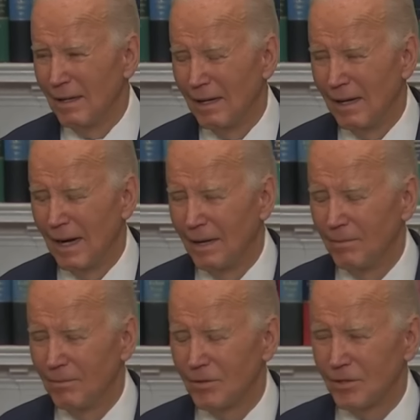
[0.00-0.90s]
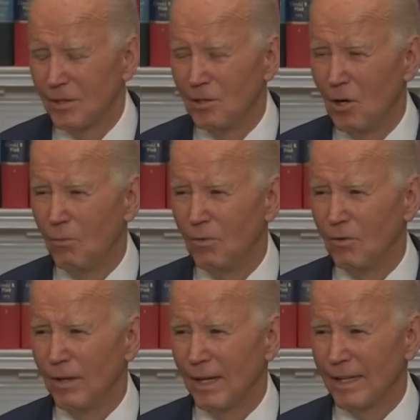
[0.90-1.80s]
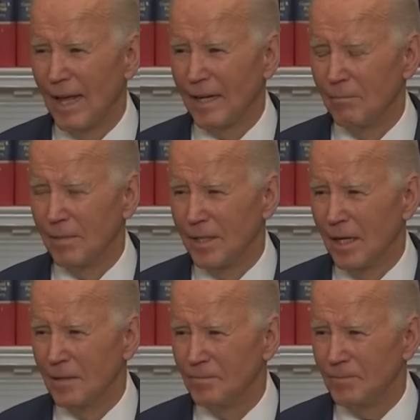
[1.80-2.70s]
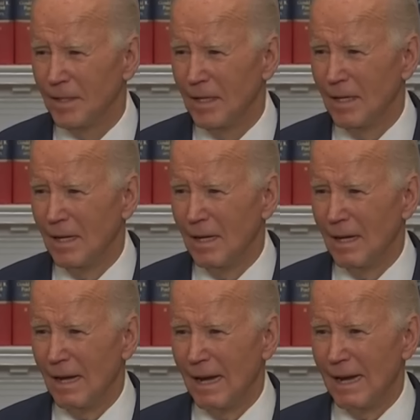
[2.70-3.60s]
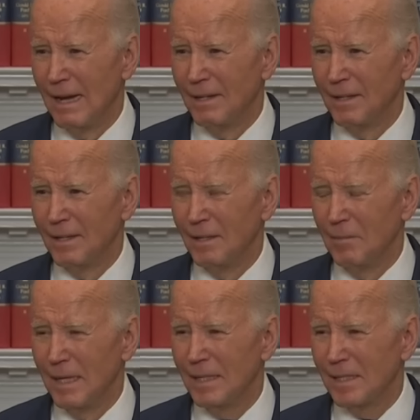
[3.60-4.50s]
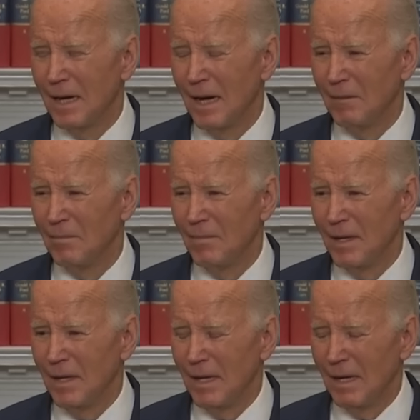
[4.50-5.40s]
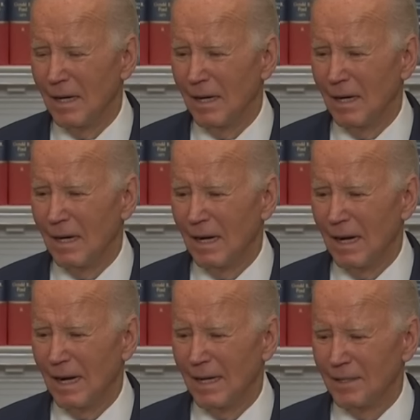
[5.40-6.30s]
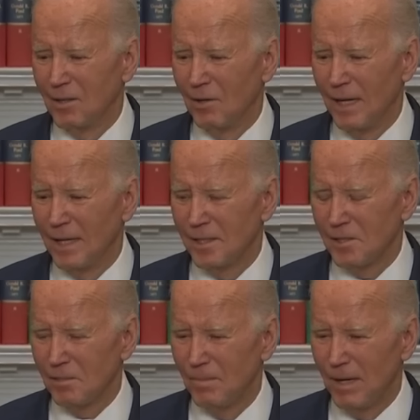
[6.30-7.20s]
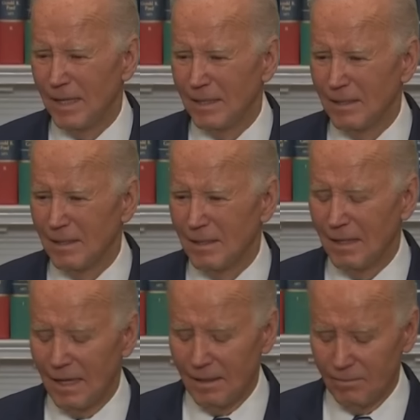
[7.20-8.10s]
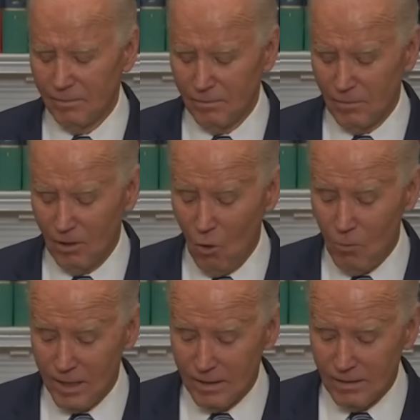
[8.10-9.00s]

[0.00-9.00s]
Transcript: I'm still hopeful that that can be done. And in the meantime, I don't anticipate, I'm hoping,